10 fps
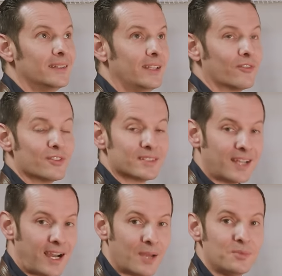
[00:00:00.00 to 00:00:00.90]
different
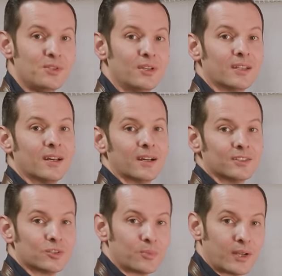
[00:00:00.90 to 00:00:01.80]
times you can
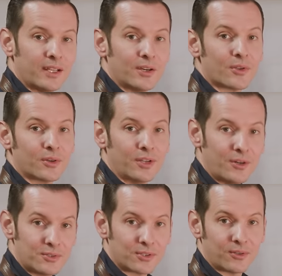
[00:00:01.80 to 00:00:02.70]
spray other
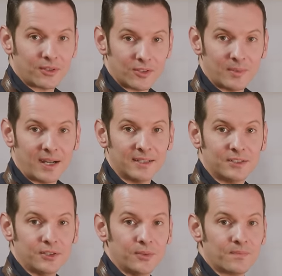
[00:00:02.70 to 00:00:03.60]
coats on Alumahyde
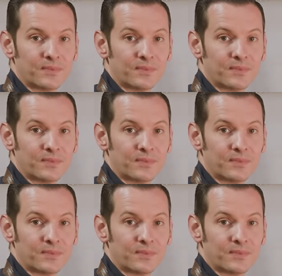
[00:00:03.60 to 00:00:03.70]
two.